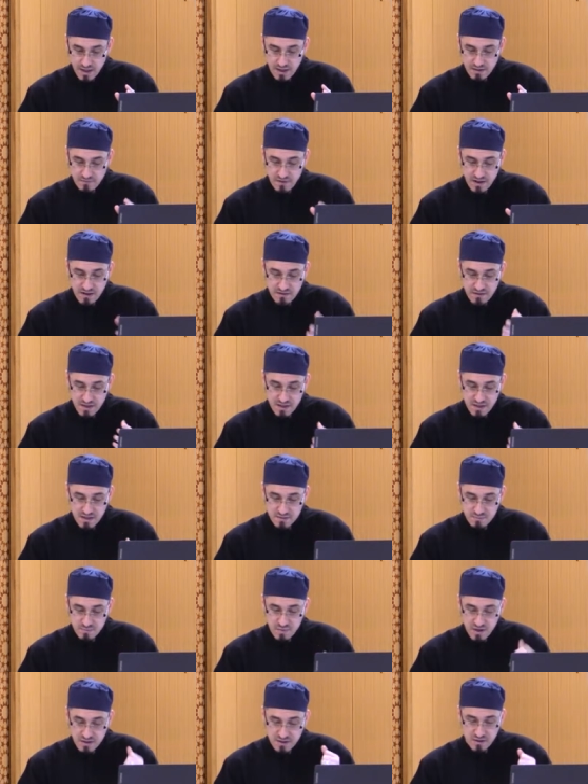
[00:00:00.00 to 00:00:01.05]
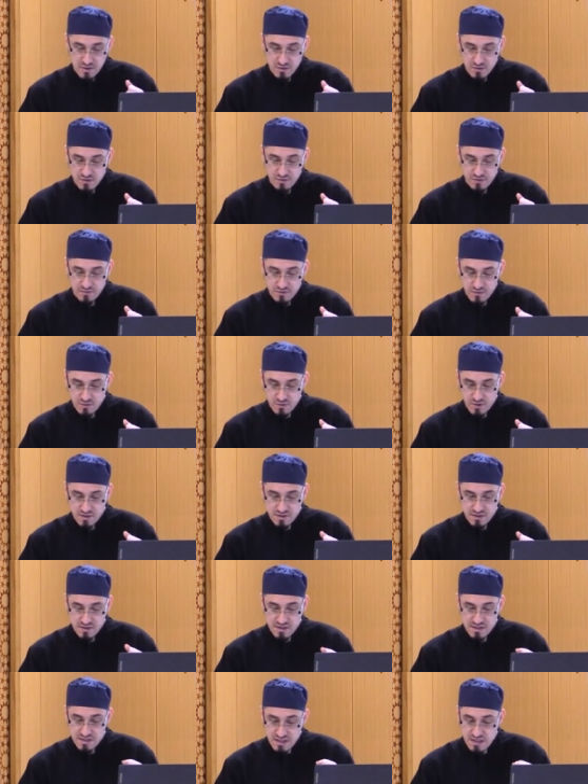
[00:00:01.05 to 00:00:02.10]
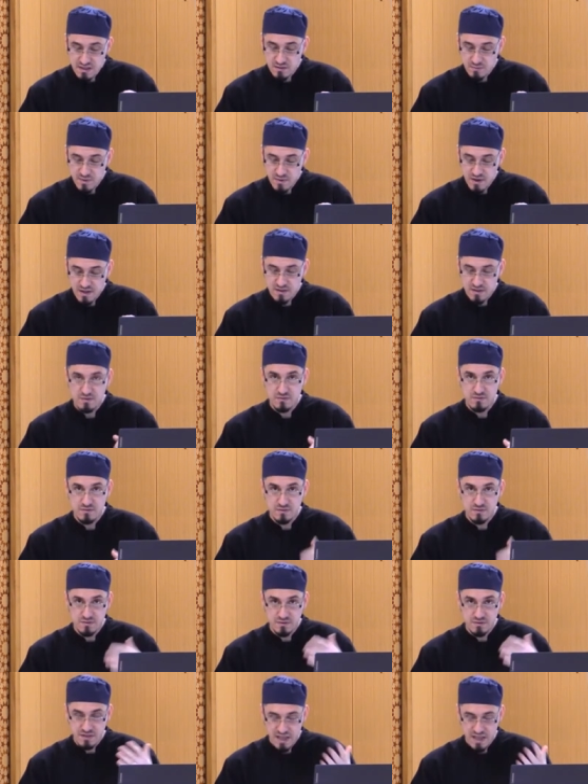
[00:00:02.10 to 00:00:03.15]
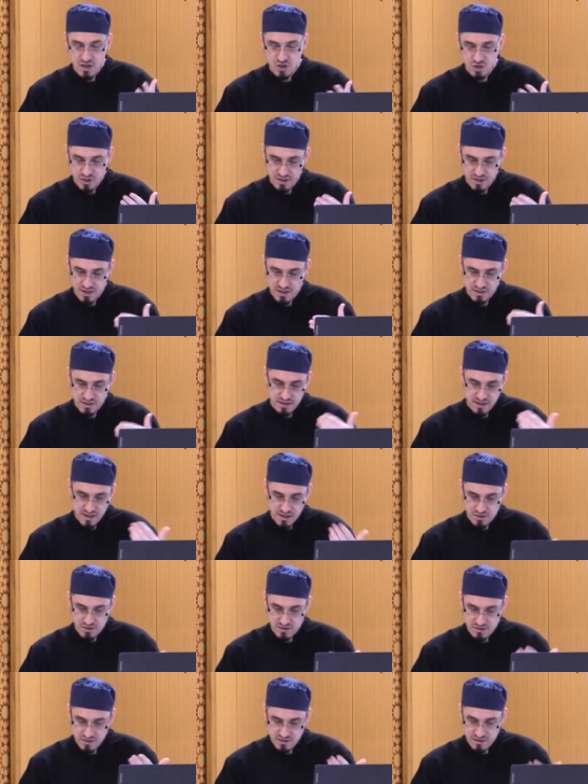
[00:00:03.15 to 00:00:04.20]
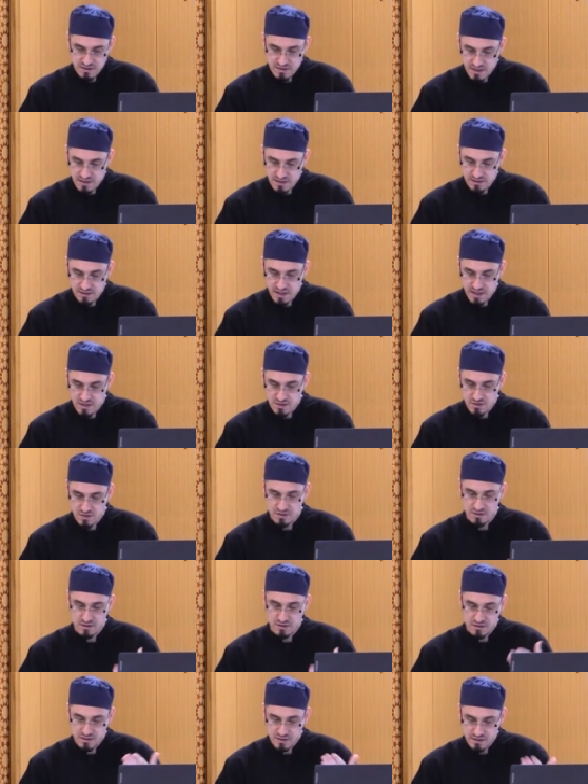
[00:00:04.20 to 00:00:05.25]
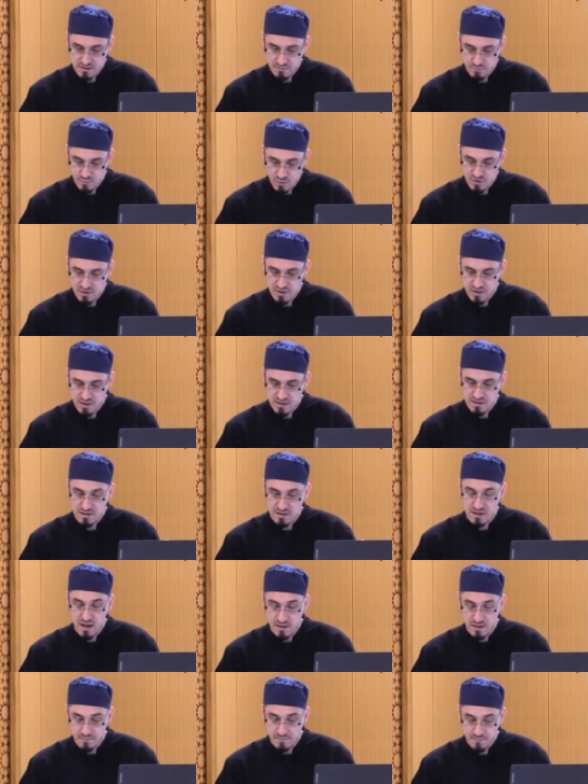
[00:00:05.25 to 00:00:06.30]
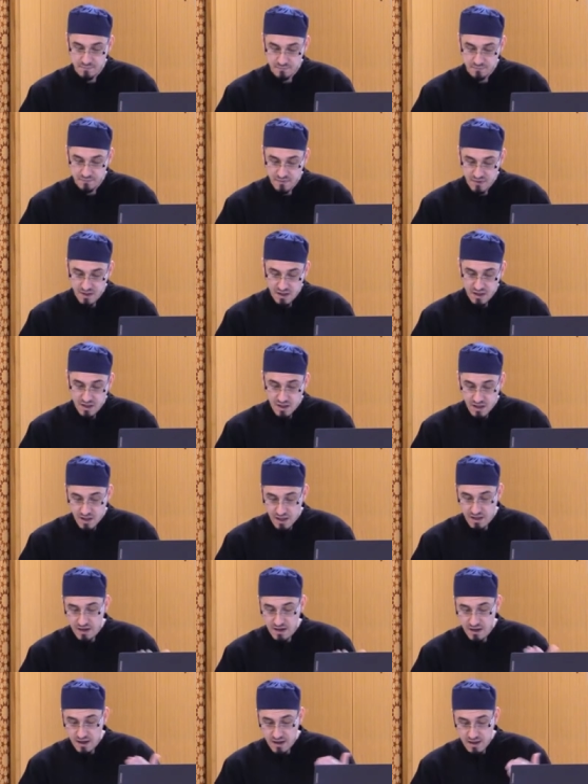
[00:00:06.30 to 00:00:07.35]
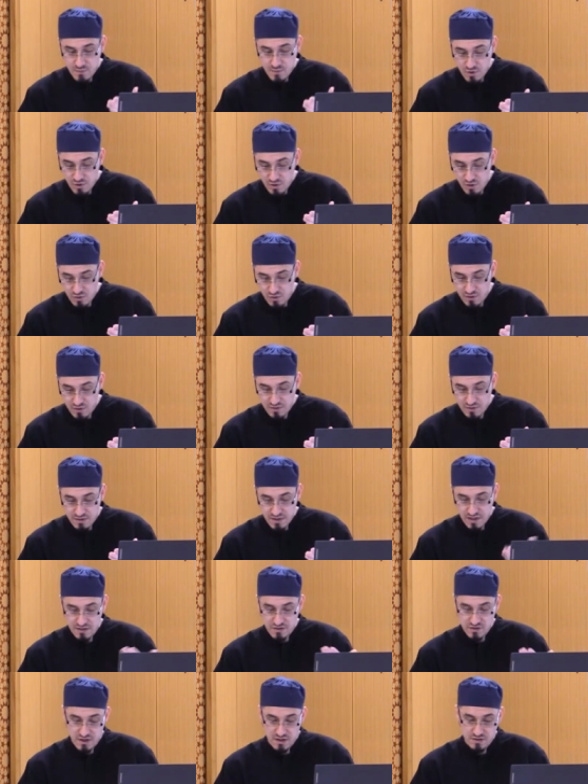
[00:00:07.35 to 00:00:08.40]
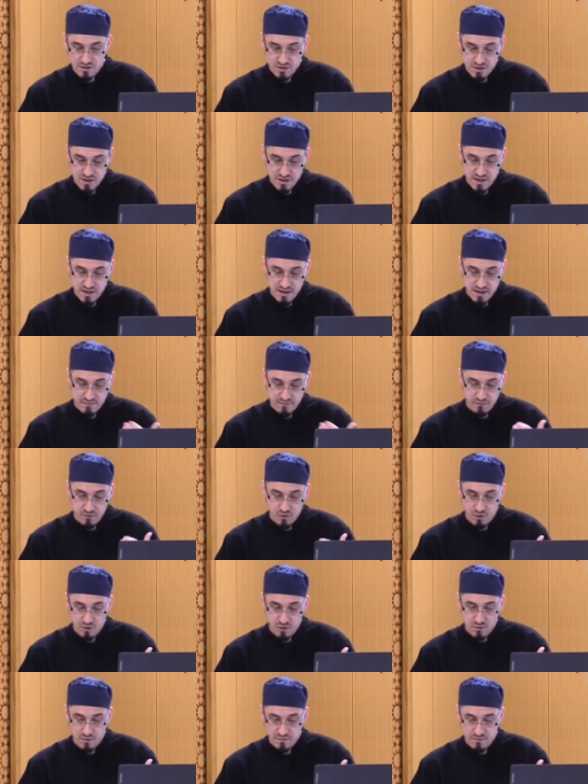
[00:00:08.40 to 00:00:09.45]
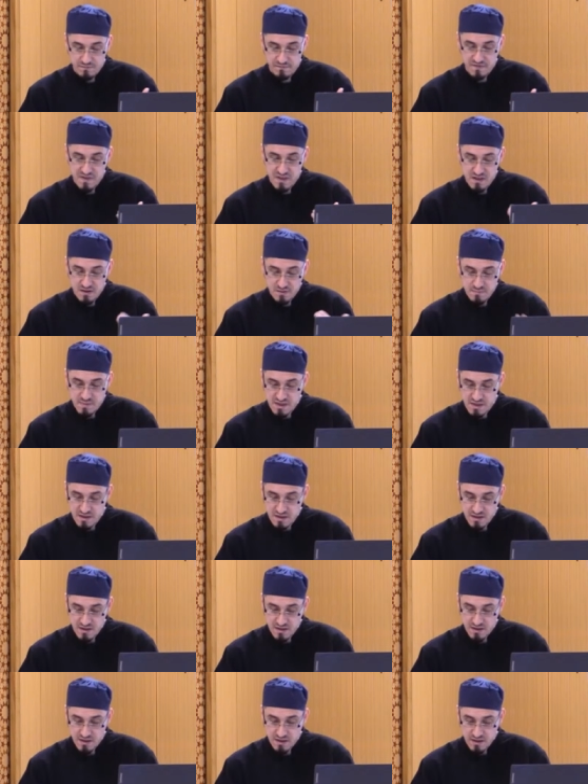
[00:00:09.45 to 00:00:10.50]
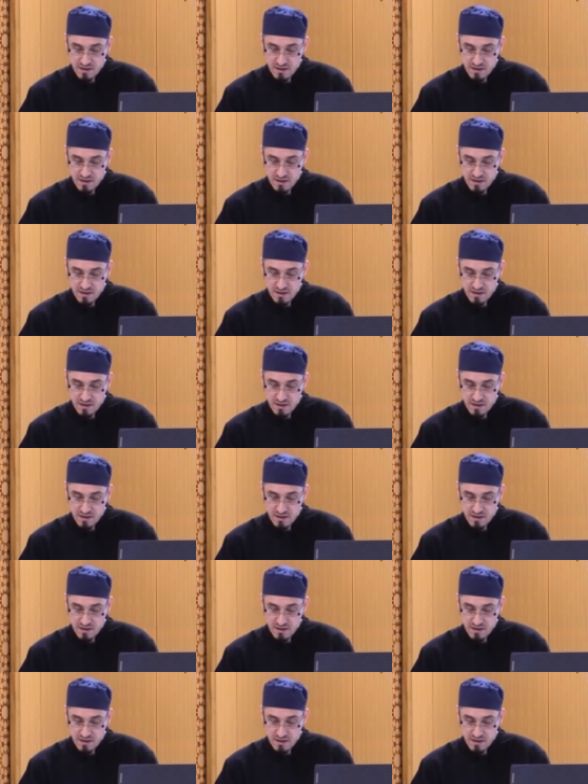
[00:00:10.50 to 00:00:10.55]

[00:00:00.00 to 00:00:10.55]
And verily, this brotherhood of yours is a single brotherhood, nation. Yeah, nation is a single nation, is Muslim Islam. And I am your Lord and cherisher, therefore fear me